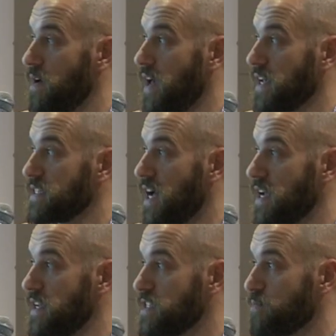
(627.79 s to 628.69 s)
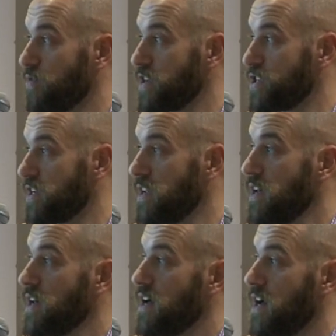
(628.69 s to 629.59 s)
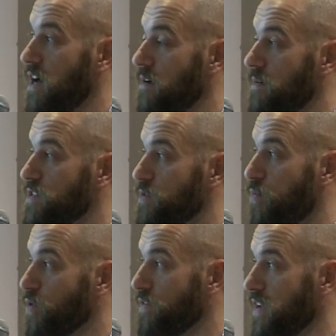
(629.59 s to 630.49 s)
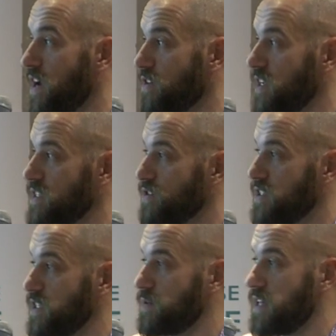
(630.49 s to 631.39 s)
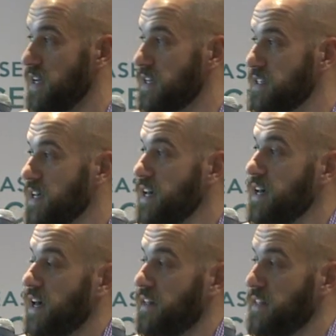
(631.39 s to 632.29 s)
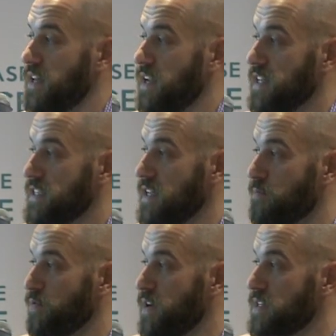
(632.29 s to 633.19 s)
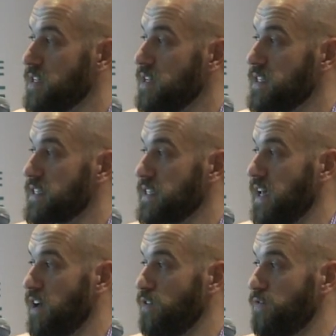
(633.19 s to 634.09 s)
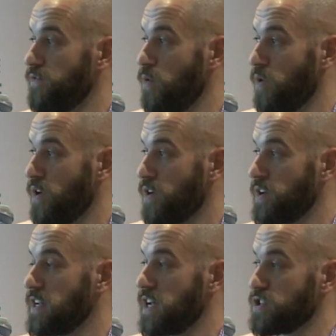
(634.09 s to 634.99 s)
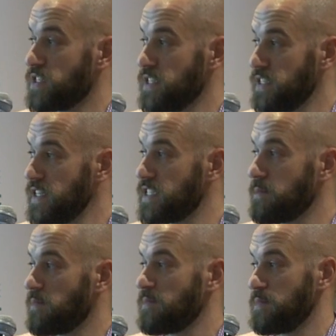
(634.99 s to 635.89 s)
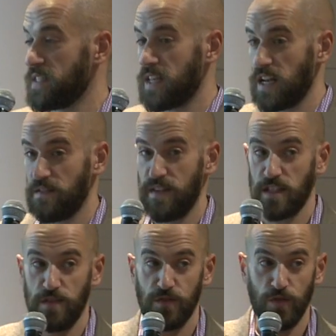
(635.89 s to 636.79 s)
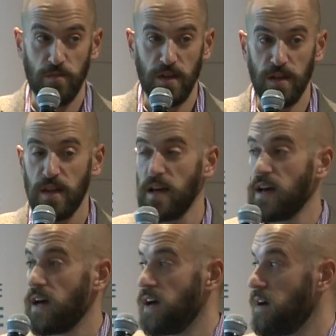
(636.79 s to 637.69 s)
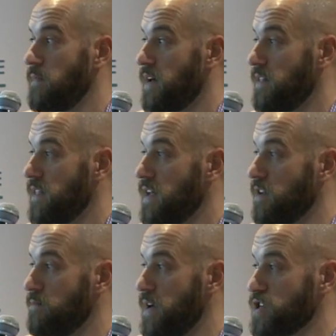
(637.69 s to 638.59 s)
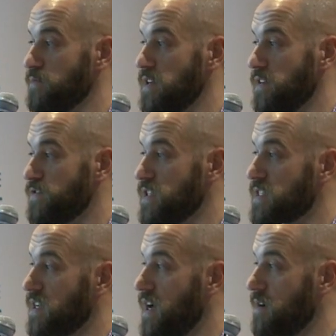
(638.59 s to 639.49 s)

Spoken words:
Anxiety and depression, supportive care needs, you'll see what that is, and then a separate scale for not just disease symptoms but side effects of treatment, and then a measurement of just